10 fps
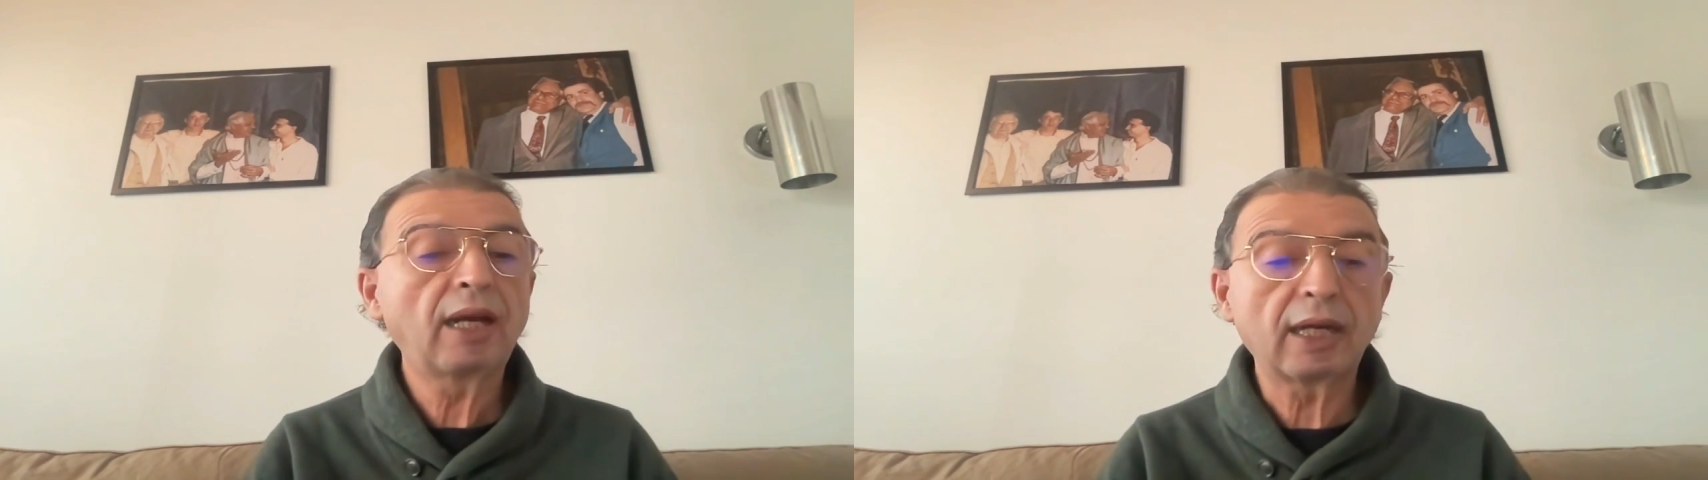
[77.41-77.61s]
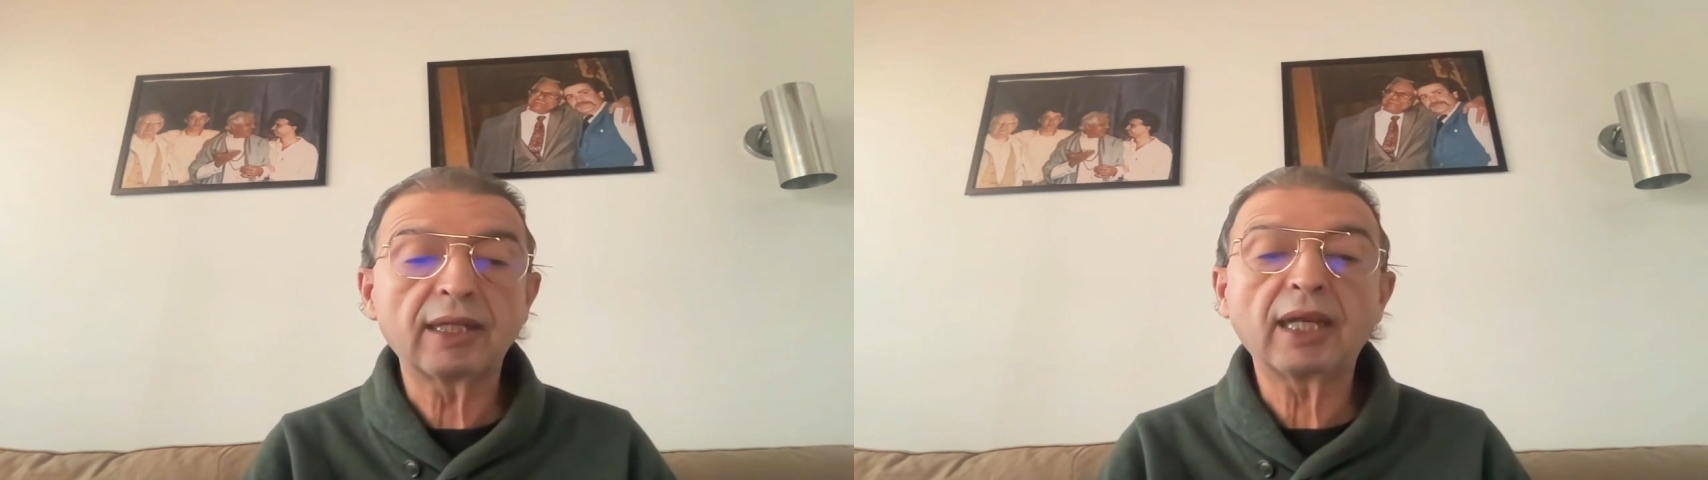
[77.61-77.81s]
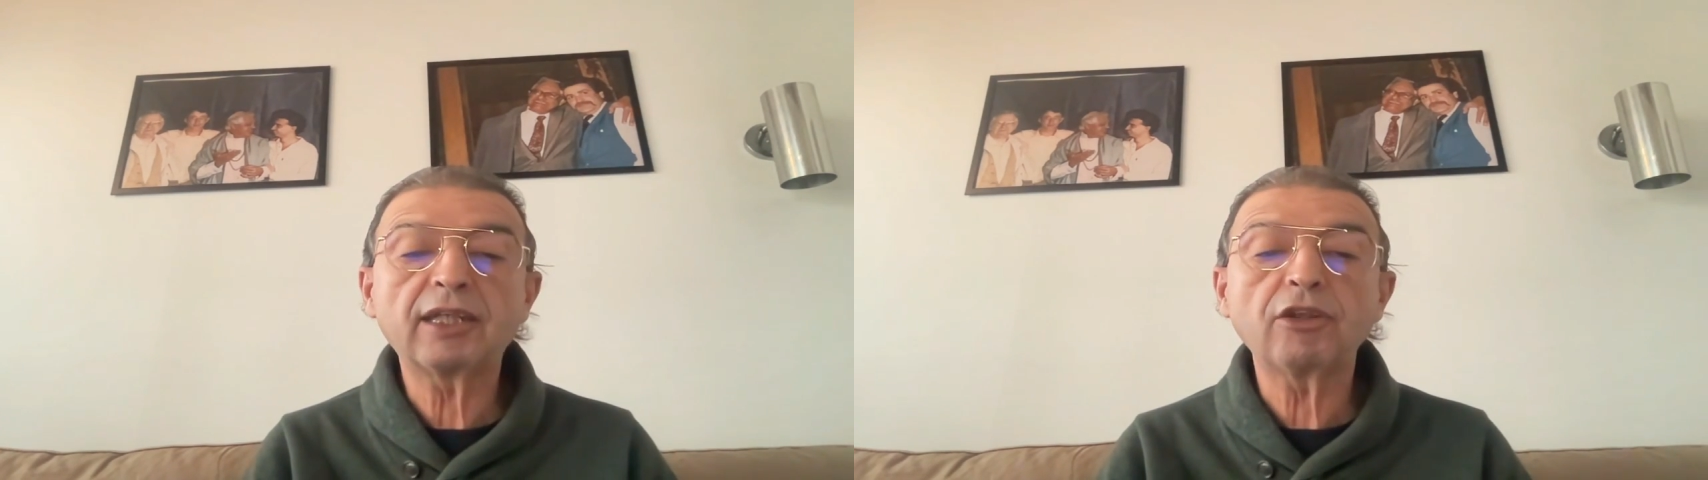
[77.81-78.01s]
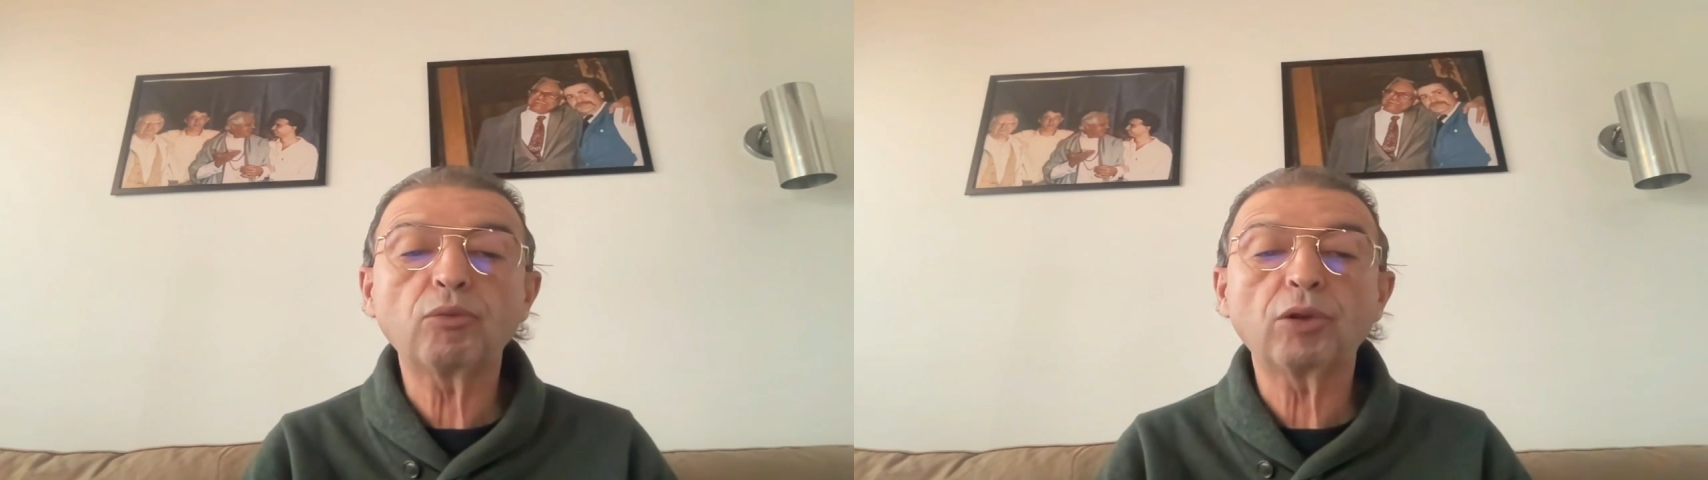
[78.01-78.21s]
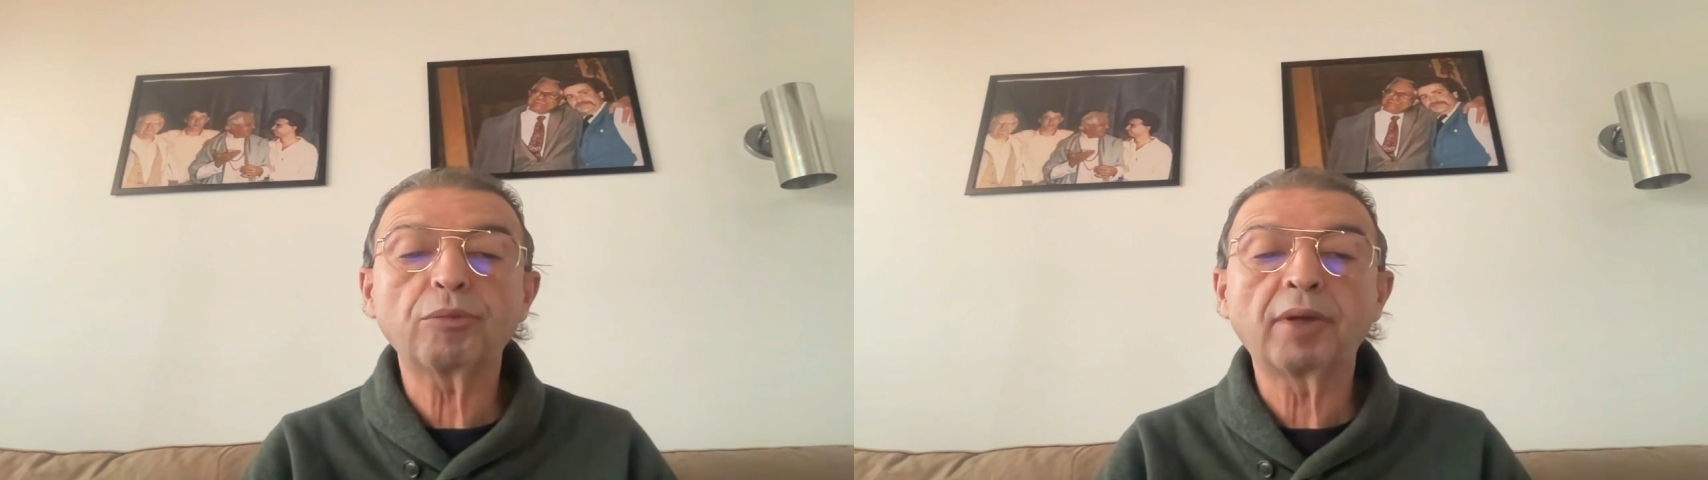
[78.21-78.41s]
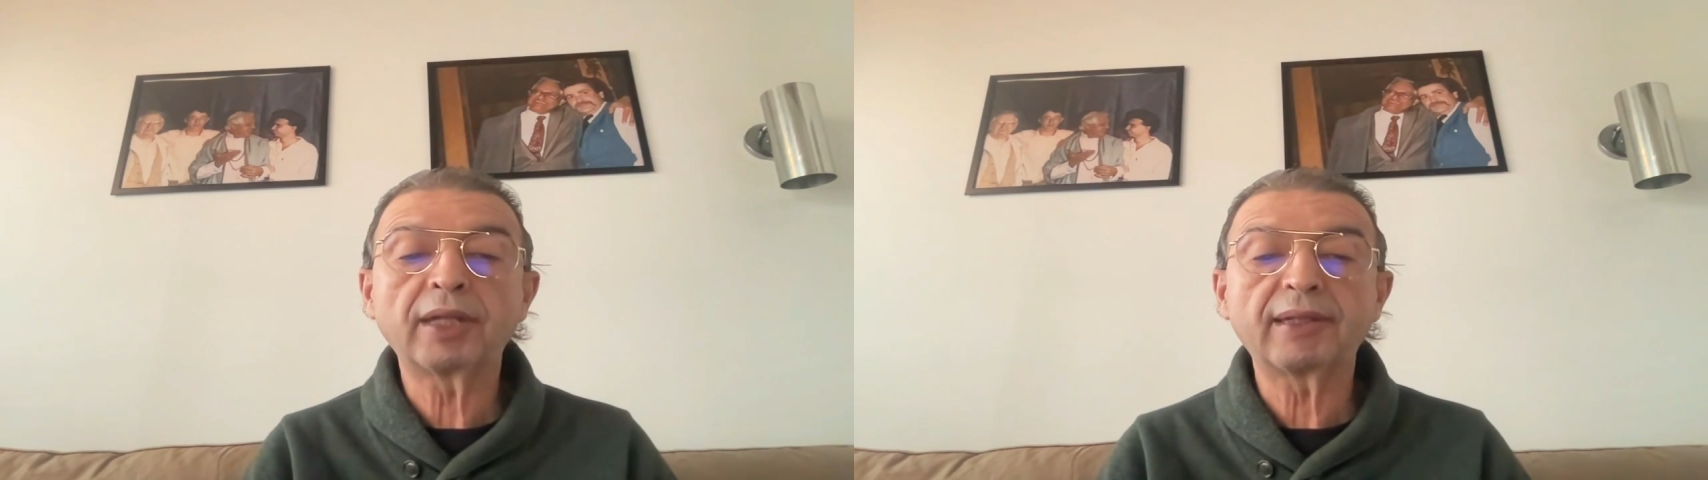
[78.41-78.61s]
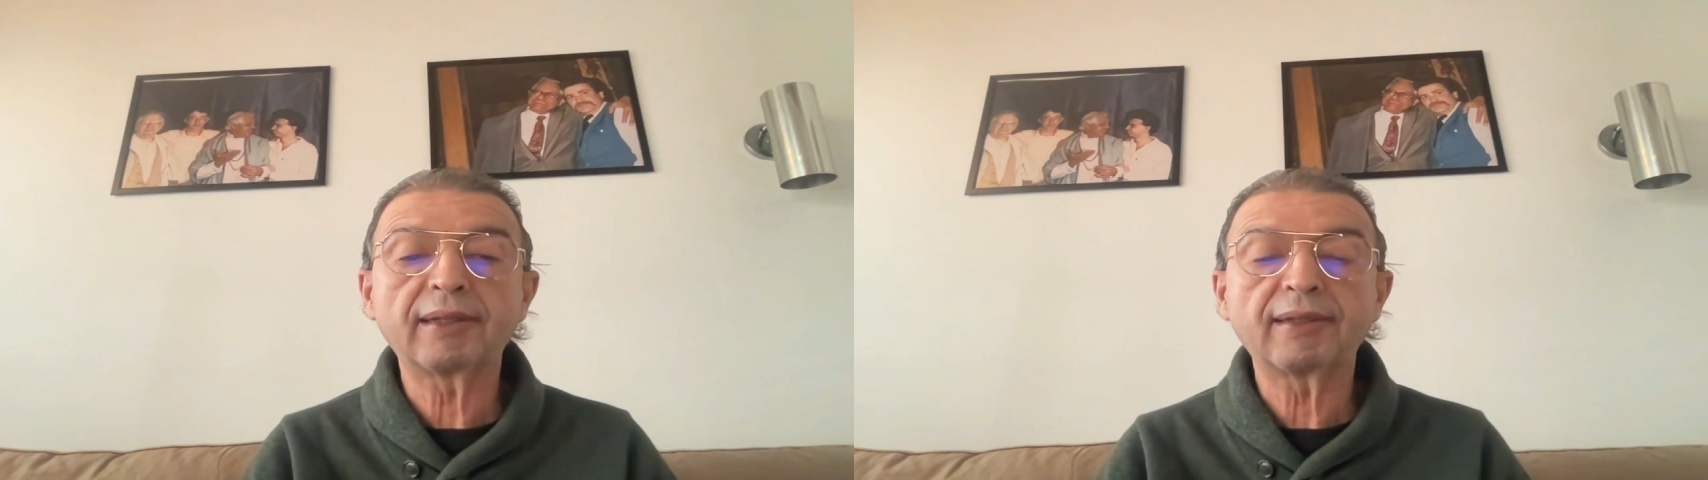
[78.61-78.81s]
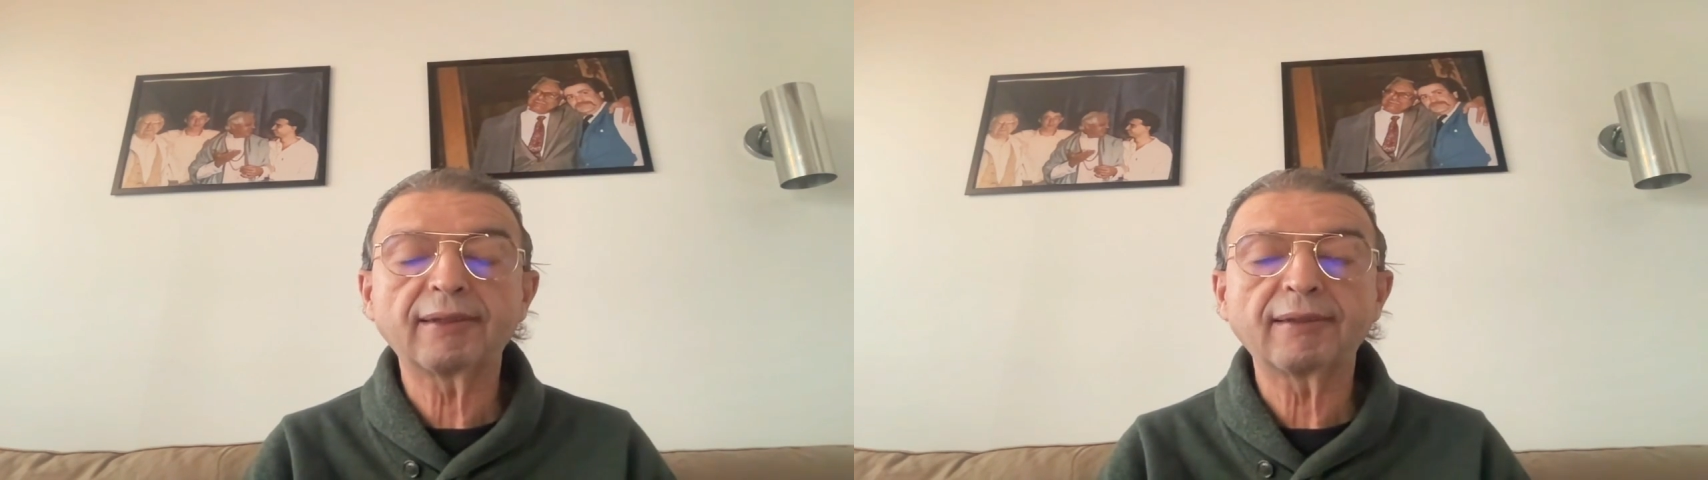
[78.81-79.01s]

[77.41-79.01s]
and that is what matters.